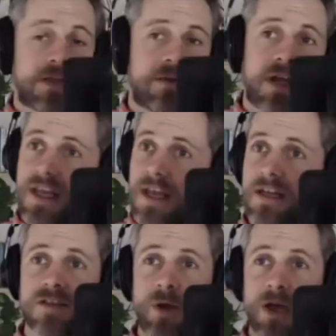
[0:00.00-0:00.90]
And again,
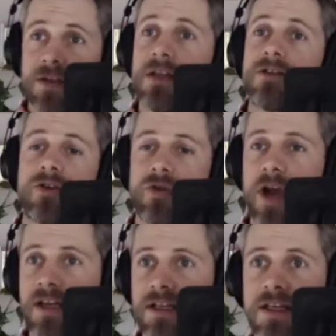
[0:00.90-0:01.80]
it's about leaders
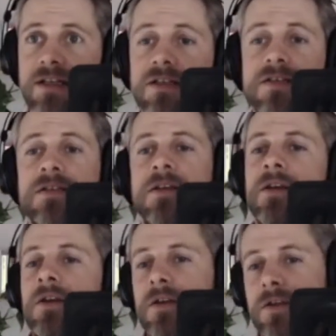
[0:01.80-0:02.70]
creating leaders,
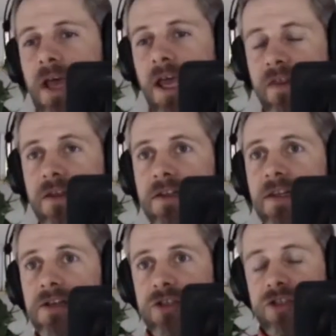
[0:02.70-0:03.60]
and that
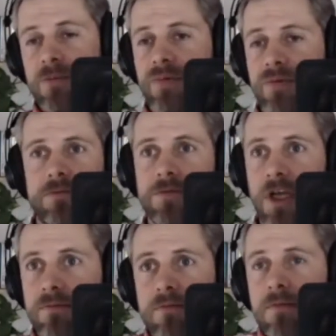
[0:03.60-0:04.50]
leadership,
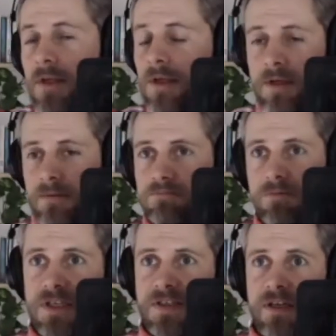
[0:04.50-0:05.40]

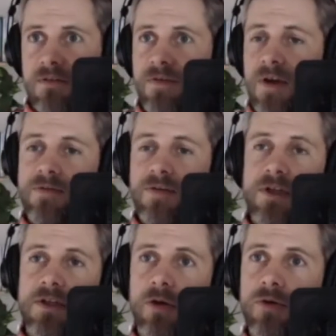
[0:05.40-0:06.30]
is at a very, very
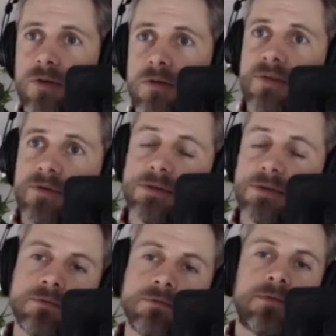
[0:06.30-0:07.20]
local level.
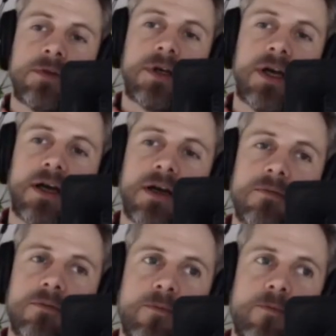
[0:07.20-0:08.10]

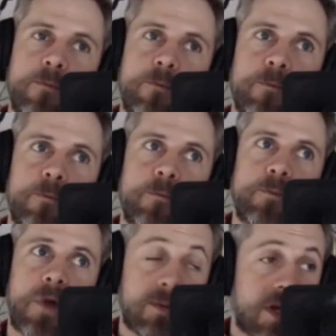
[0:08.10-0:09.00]

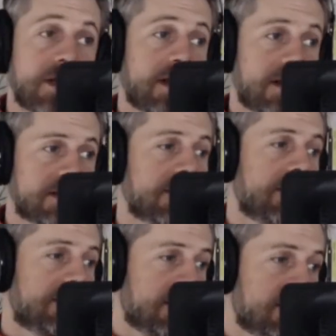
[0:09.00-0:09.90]
I mean, again,
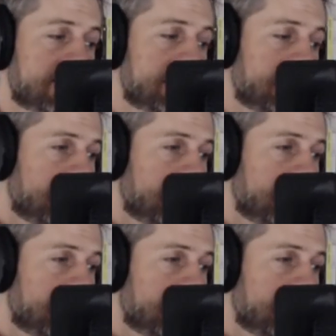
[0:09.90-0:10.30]
it's